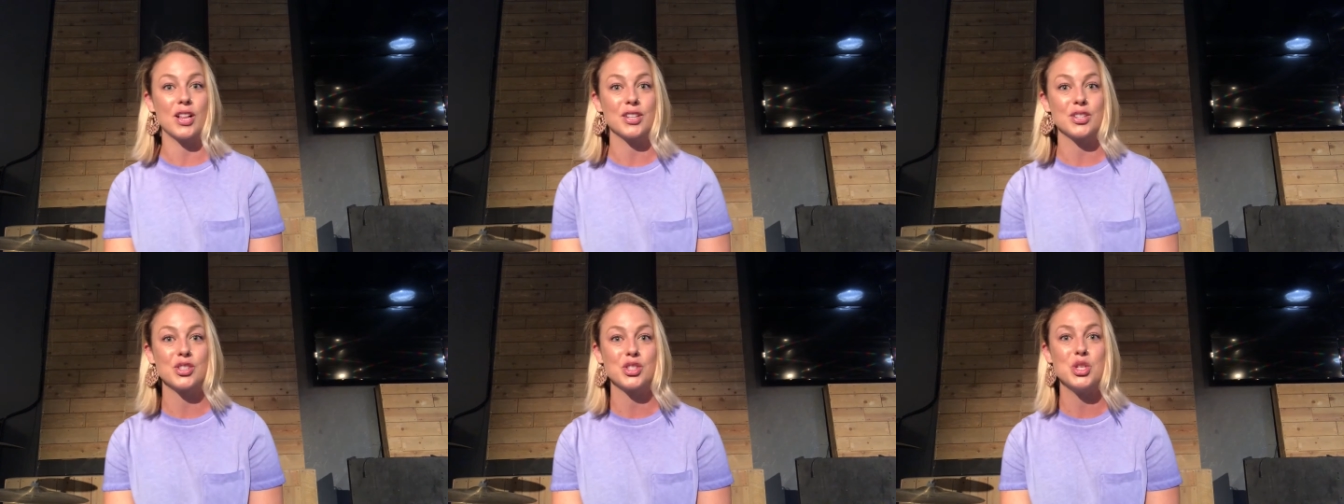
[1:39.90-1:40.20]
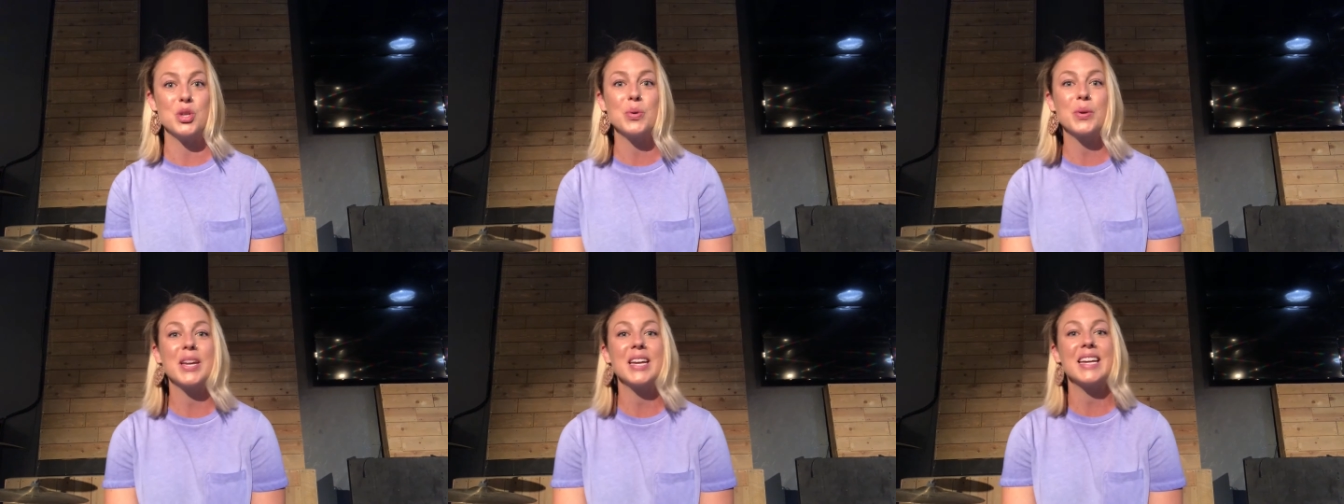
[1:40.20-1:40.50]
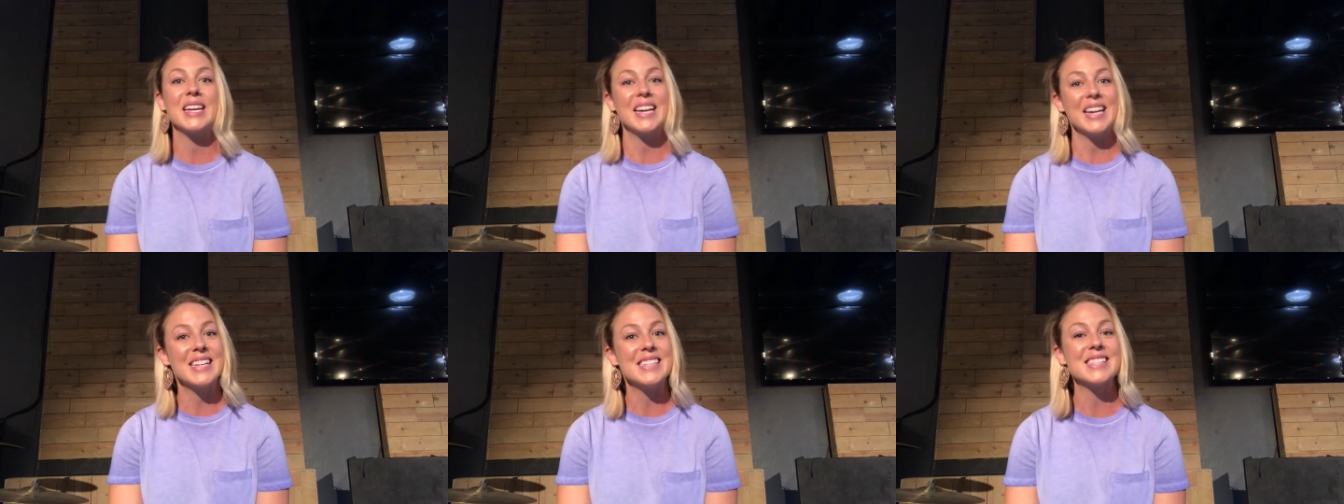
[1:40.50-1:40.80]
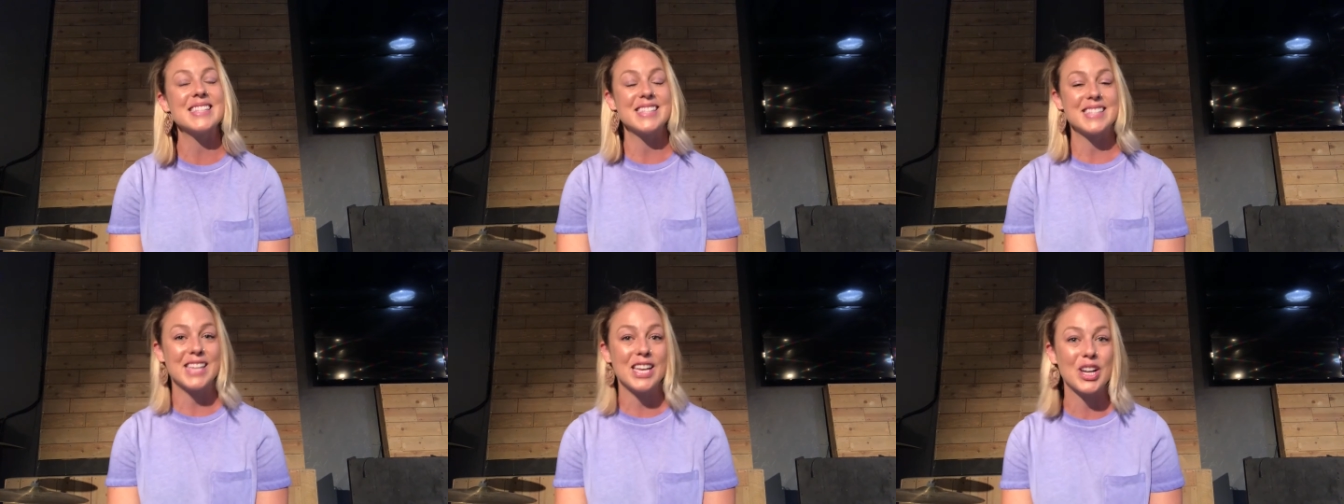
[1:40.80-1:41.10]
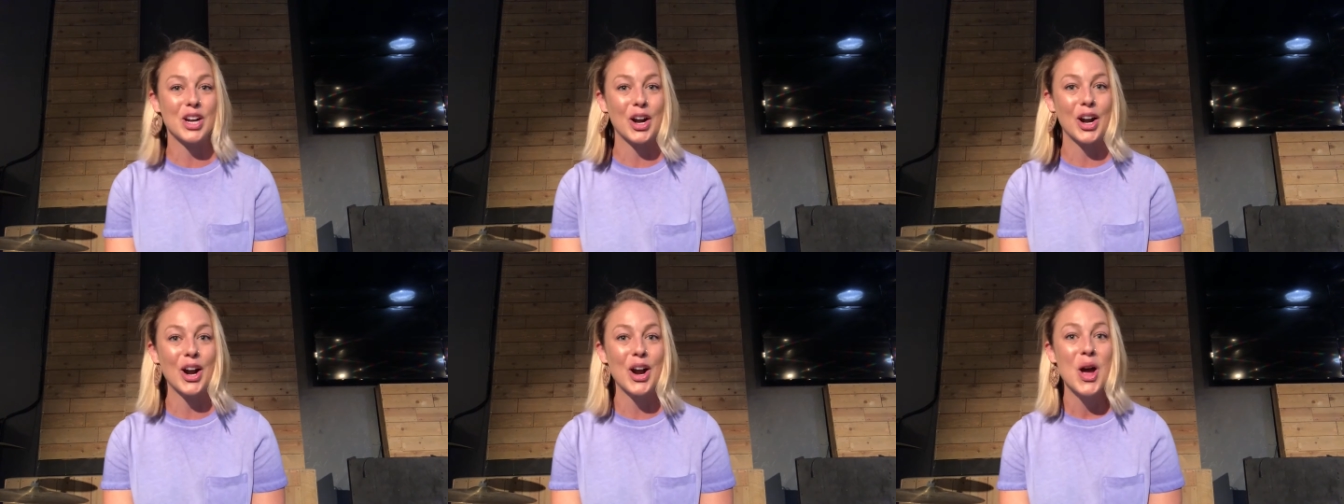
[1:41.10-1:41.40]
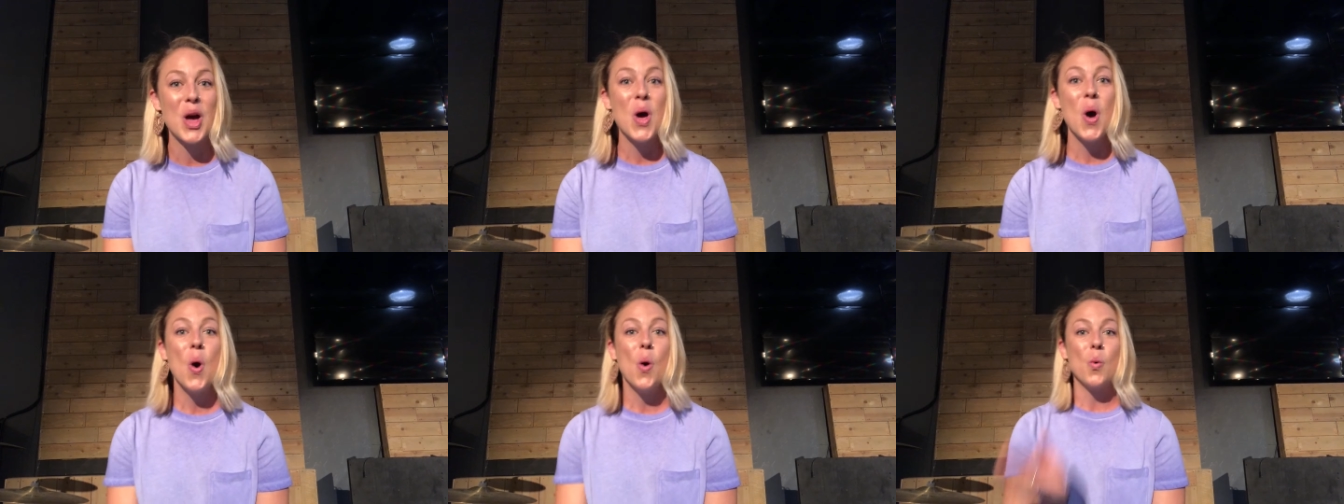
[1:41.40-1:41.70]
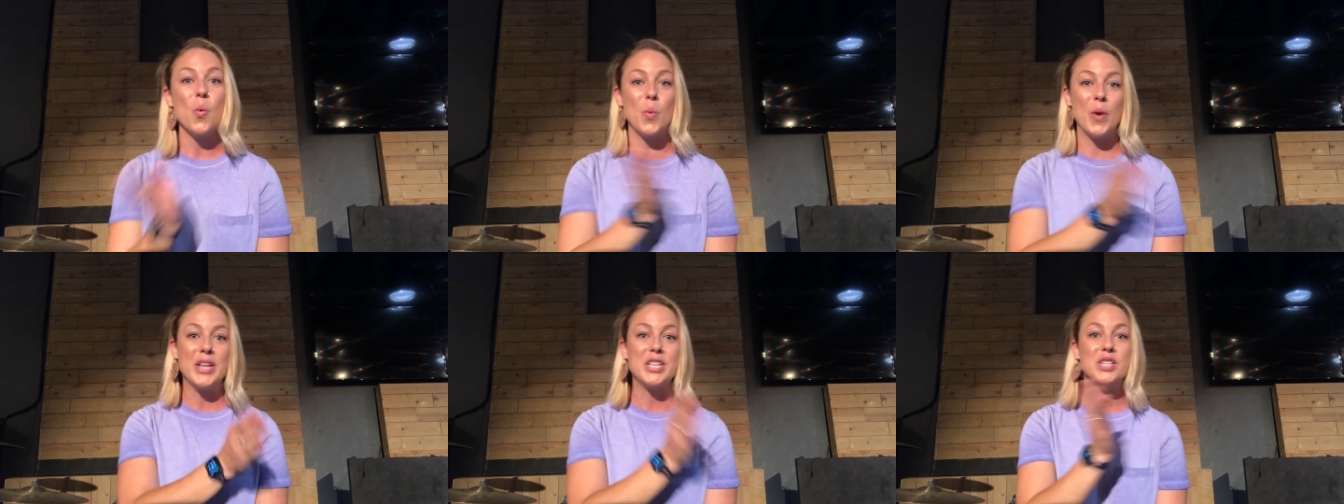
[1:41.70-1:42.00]
You can consider
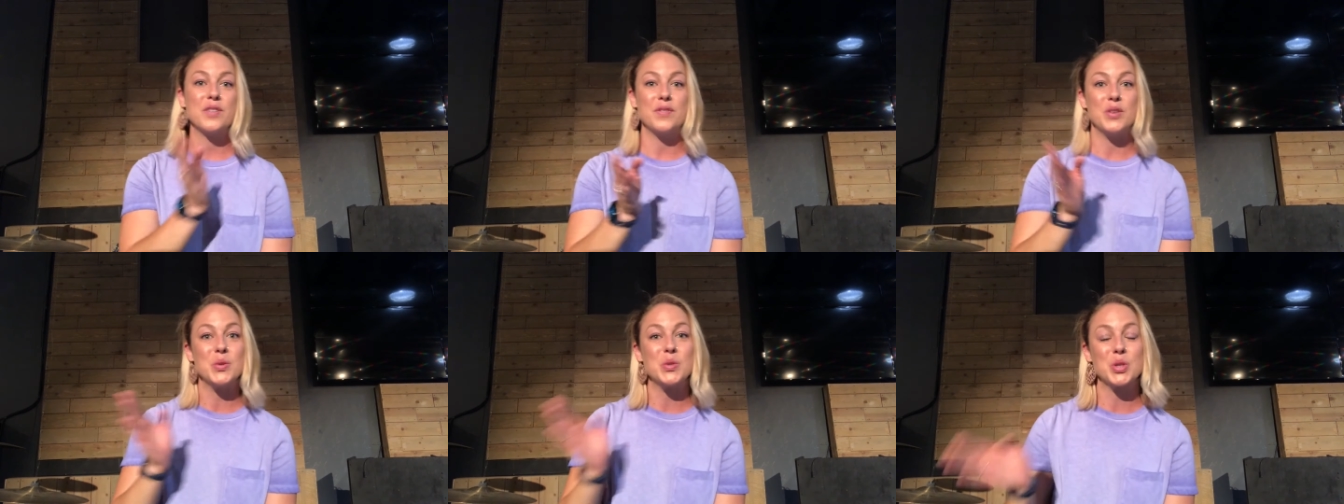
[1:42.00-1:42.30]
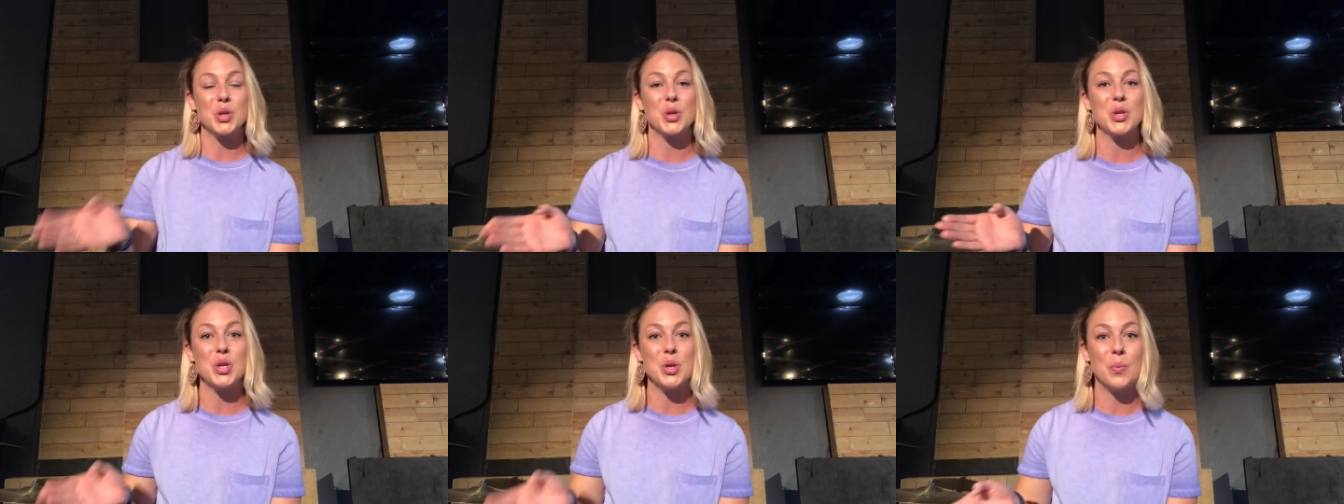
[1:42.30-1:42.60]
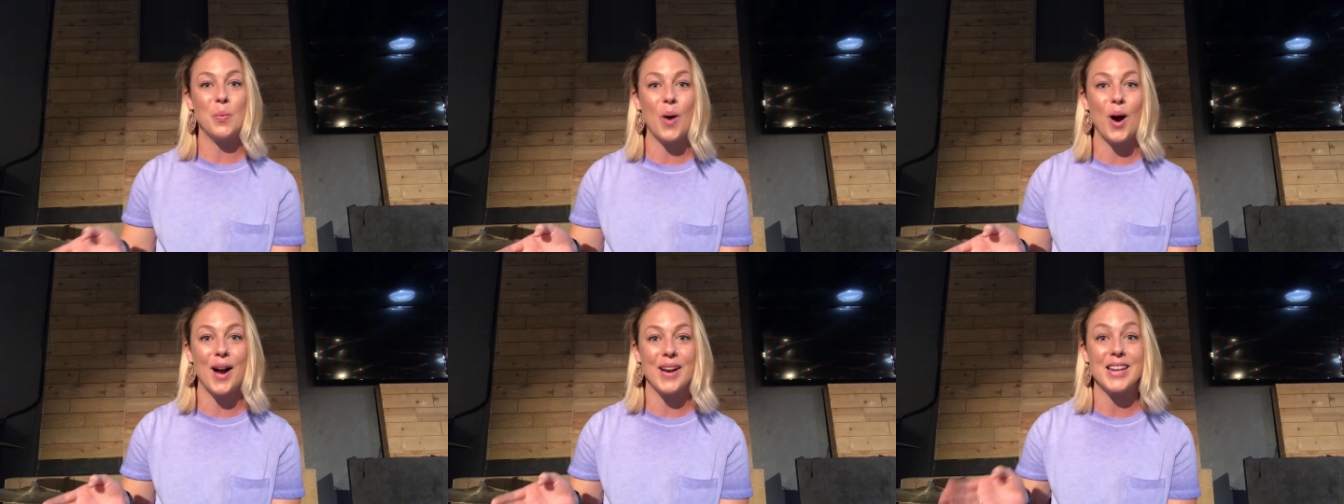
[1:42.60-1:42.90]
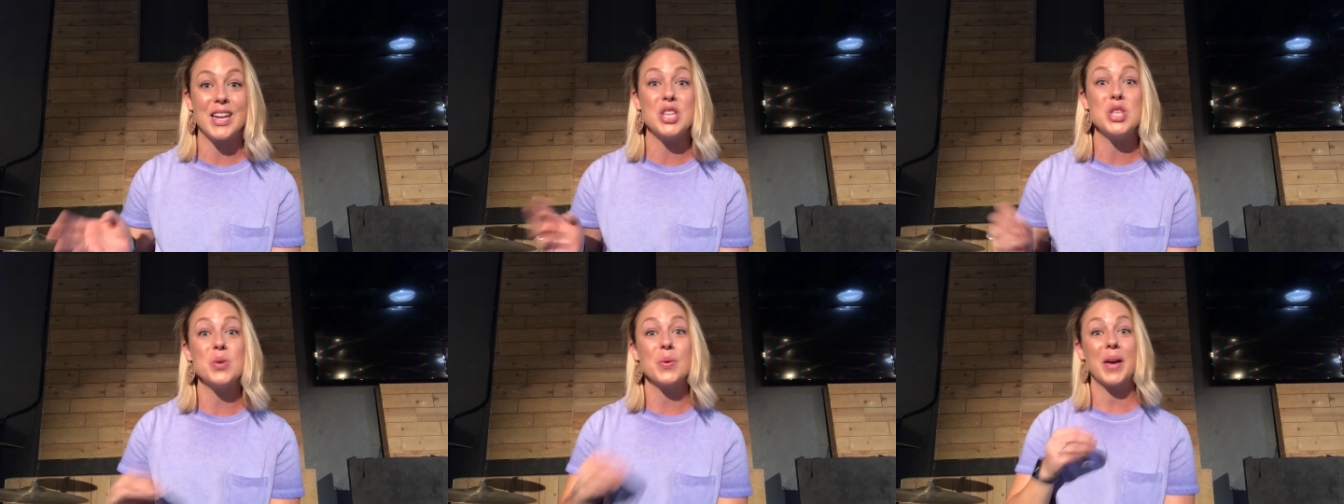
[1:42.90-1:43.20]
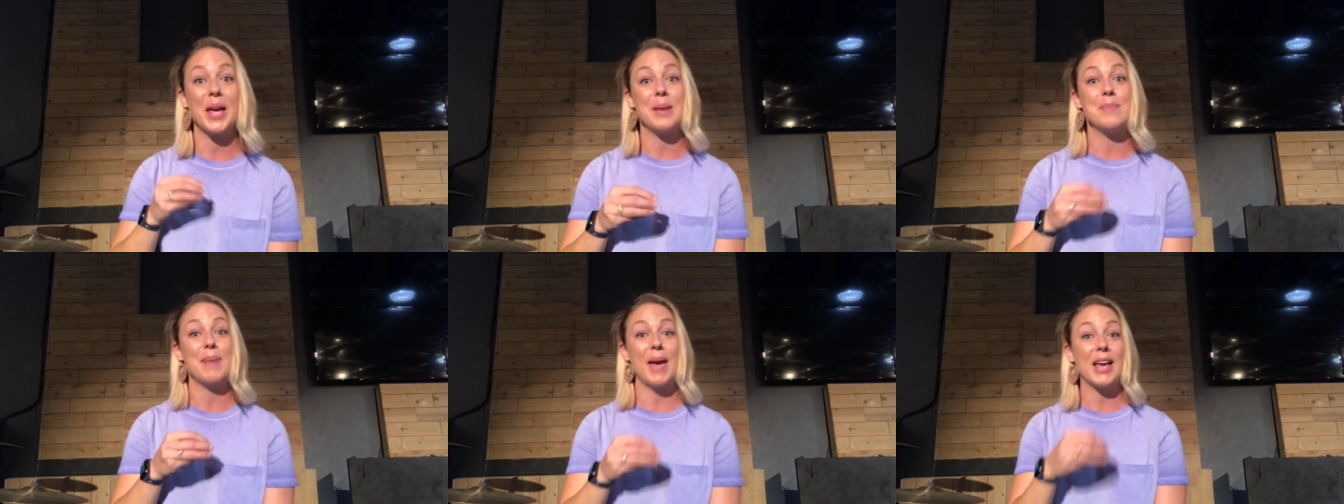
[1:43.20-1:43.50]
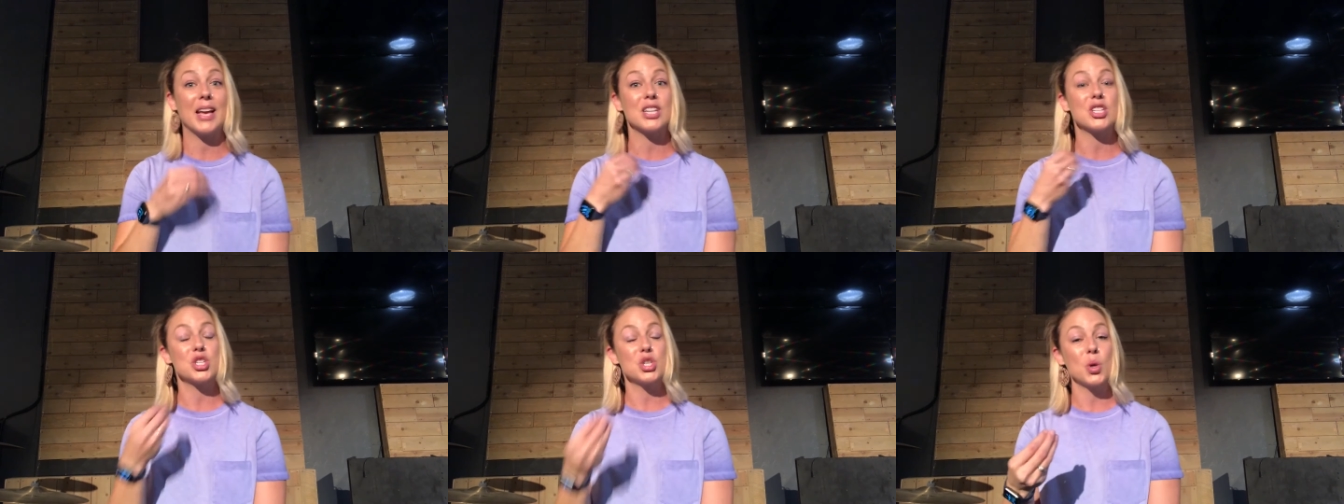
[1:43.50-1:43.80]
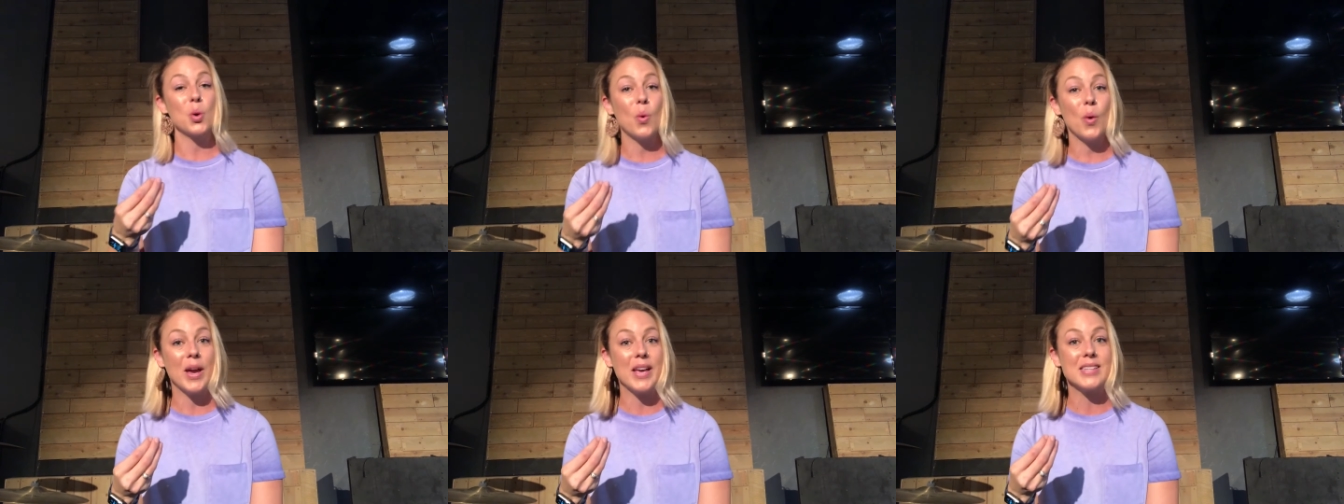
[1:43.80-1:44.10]
which future you want, and you can make a
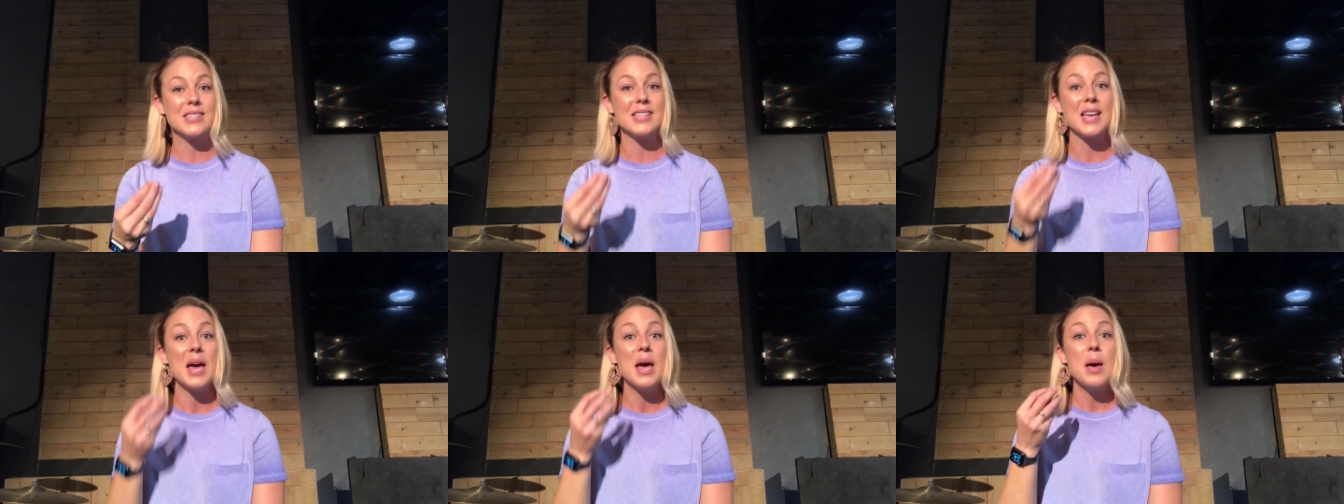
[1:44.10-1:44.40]
choice